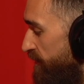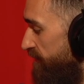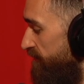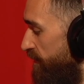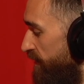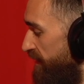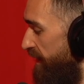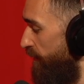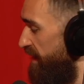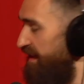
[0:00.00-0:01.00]
I'm looking
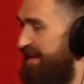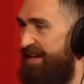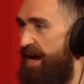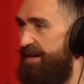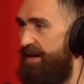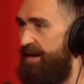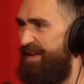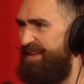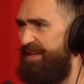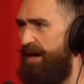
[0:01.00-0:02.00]
at it weird. Ikigai.